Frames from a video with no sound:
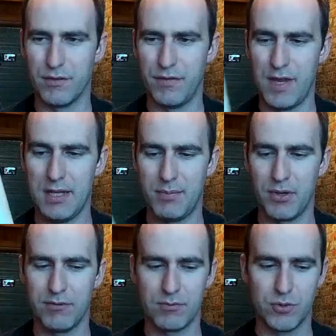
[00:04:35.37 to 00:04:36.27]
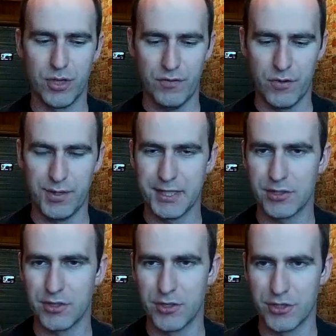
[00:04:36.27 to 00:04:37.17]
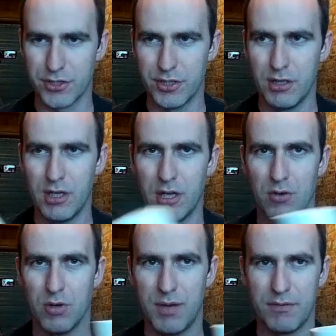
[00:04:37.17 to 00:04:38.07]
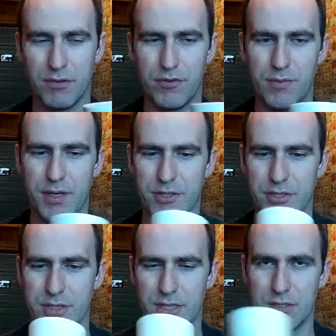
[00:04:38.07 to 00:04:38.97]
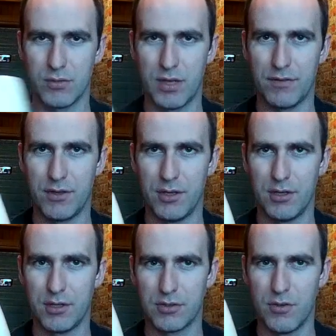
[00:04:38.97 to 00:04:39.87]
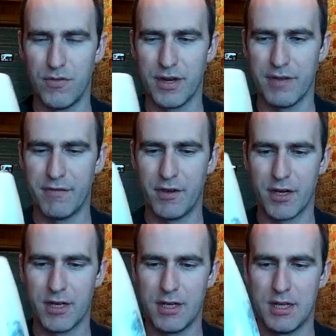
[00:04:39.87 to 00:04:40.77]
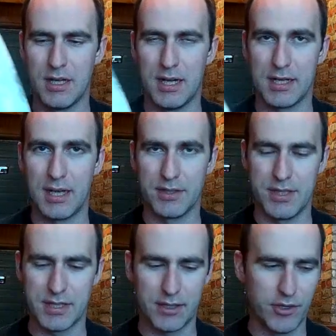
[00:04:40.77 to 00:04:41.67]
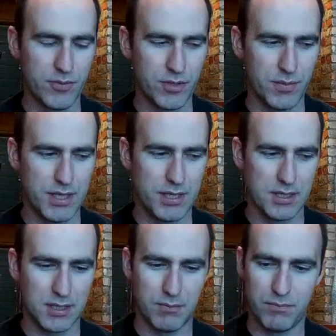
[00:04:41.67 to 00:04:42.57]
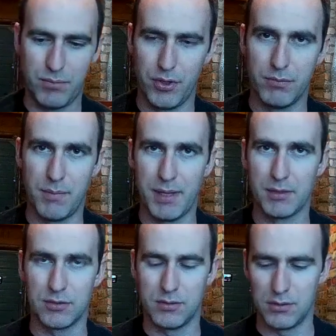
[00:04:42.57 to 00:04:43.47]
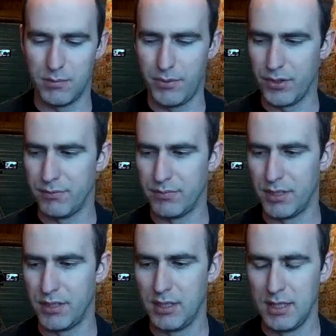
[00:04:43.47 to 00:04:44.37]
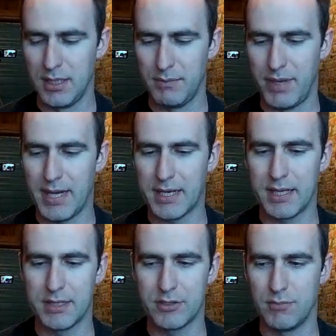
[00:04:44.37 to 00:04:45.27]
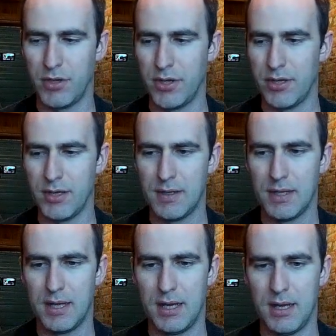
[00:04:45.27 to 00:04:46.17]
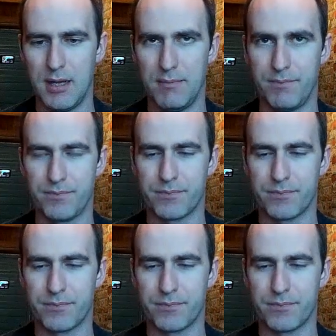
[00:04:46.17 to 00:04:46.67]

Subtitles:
the field, but if I'm going out for an excursion where I'm having a few beers and I don't have to go very far, I can take that out with me. I could put it in my belt or put it in my pack somehow. So